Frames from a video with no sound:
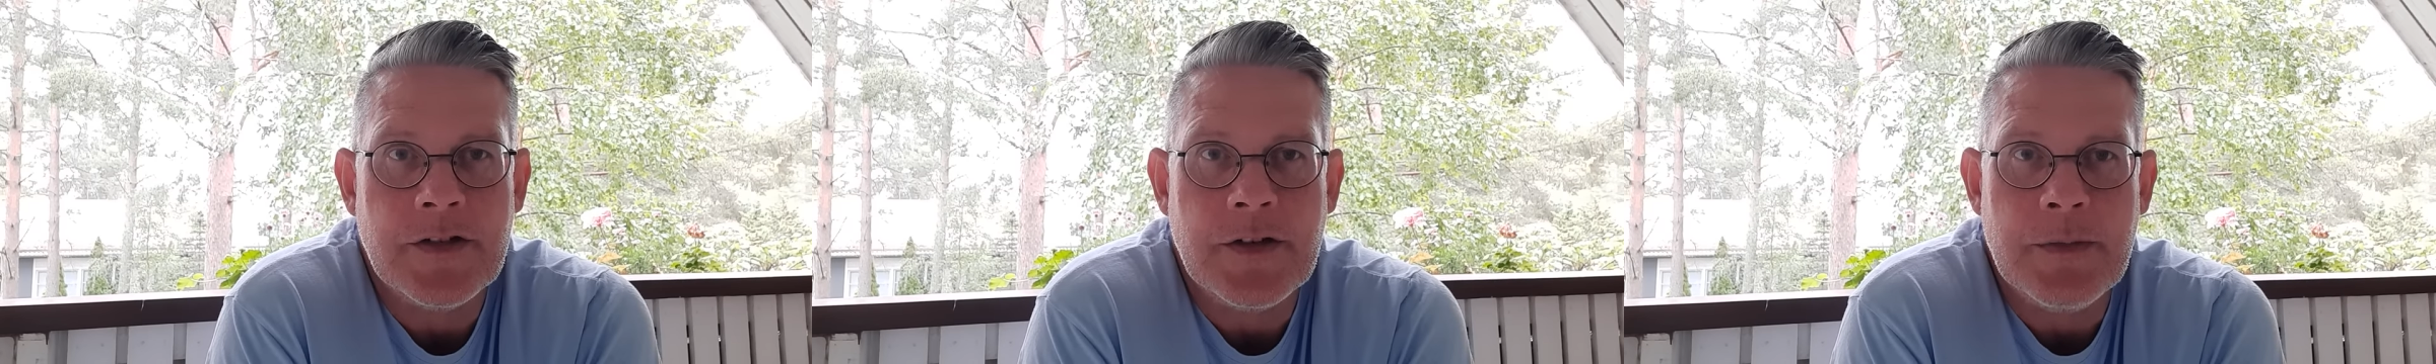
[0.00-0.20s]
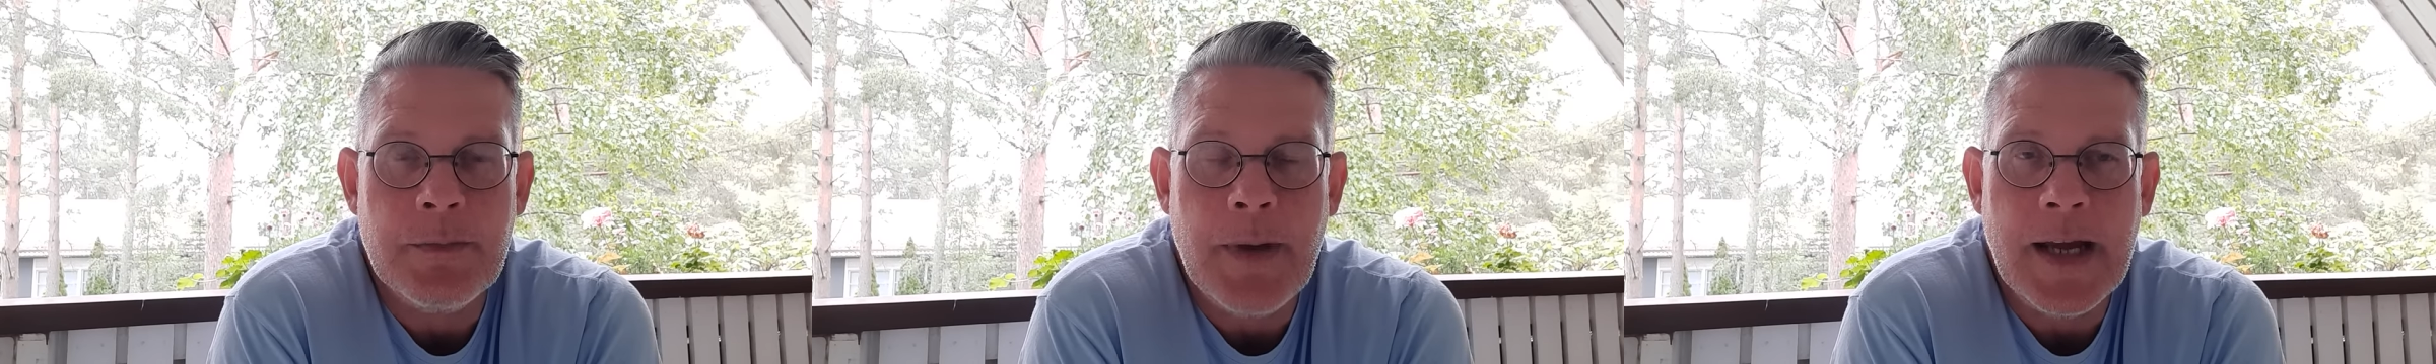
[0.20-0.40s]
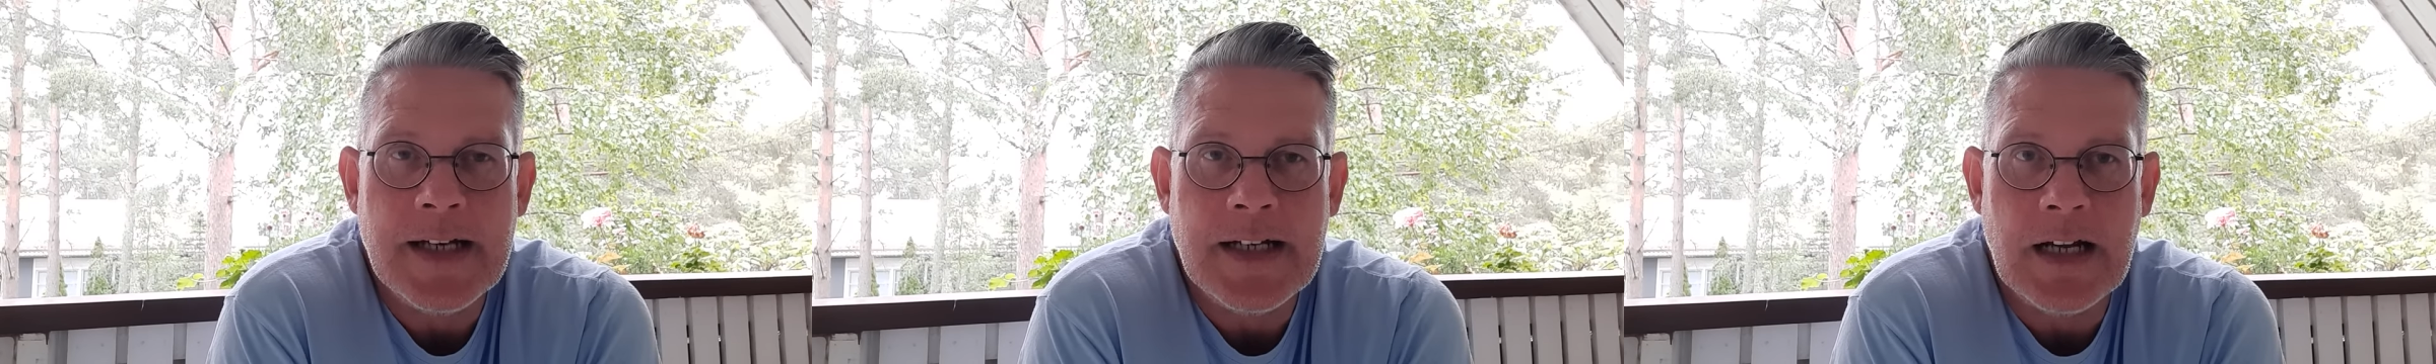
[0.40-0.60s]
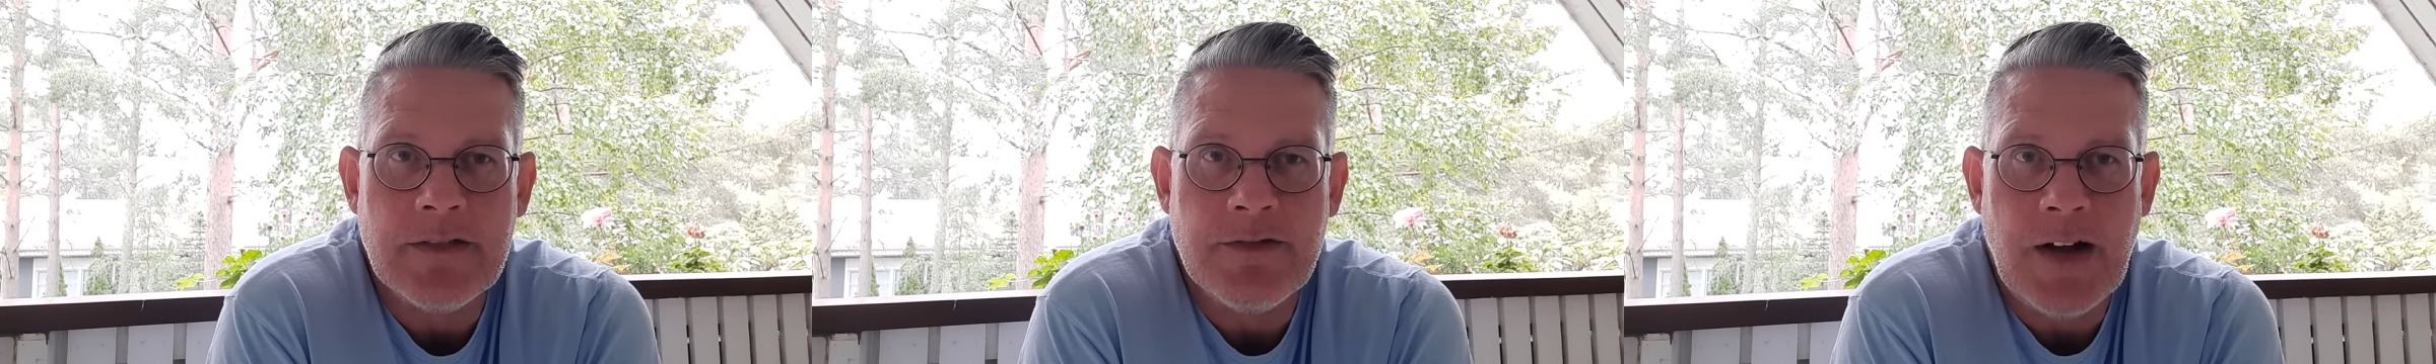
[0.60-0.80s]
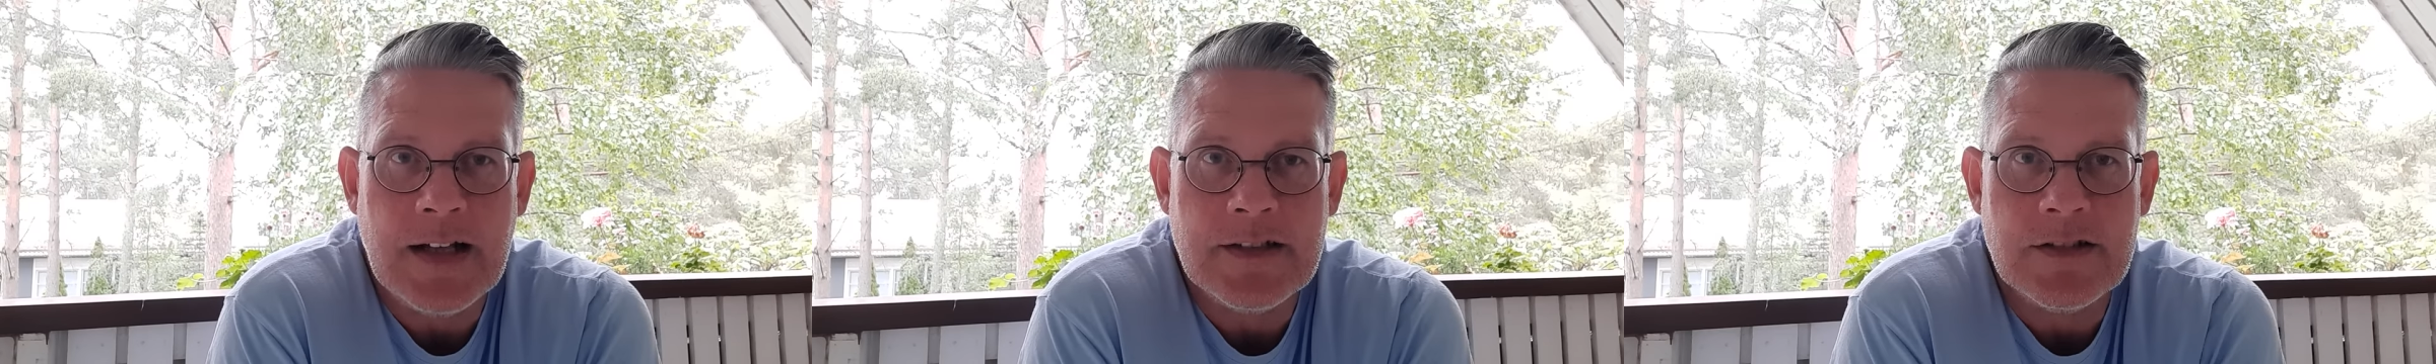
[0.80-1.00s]
the main
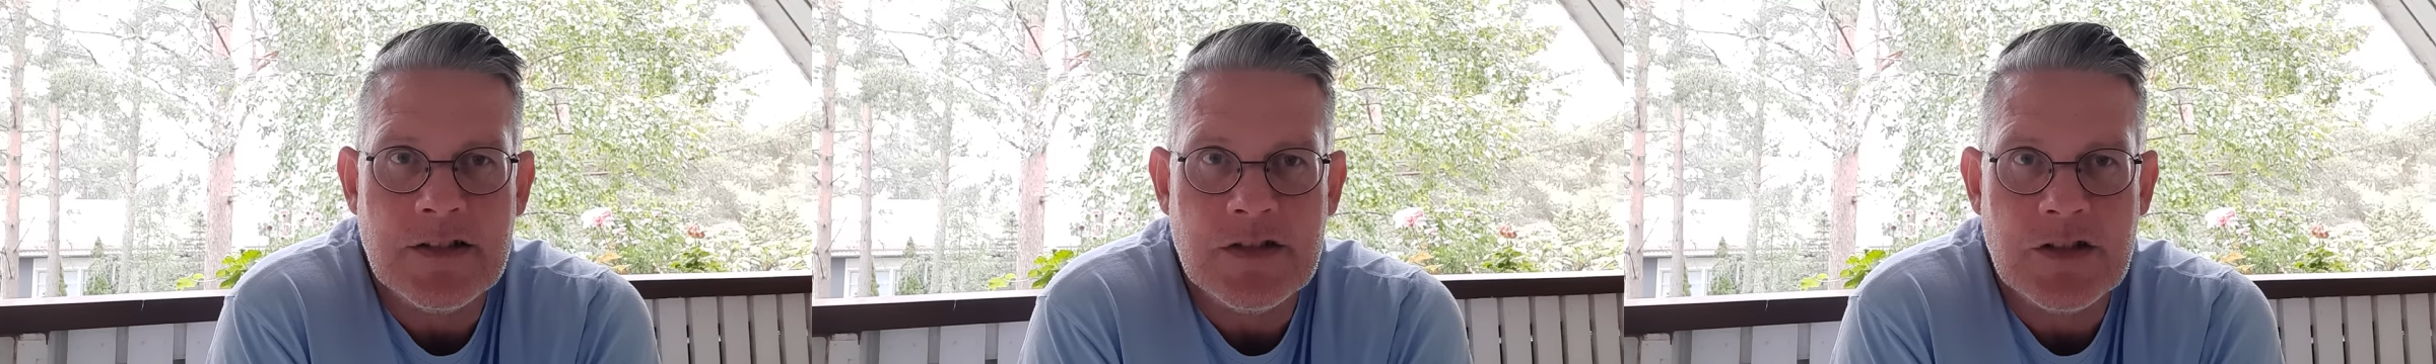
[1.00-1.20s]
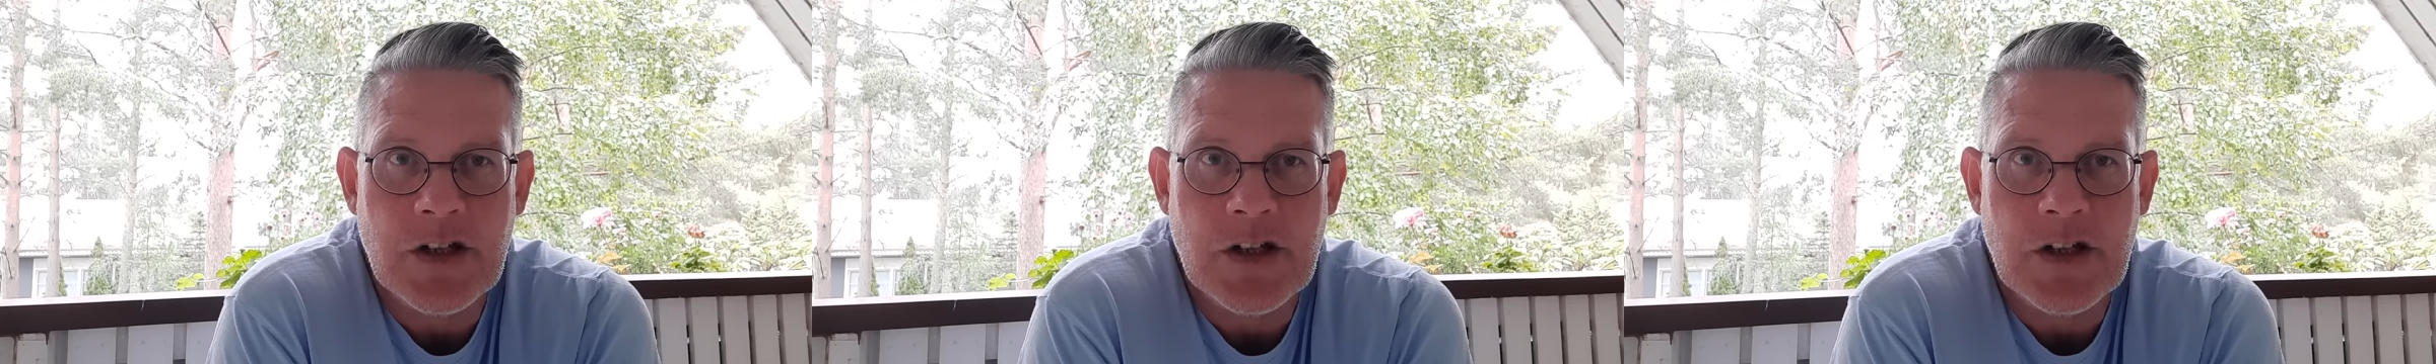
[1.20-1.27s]
advantage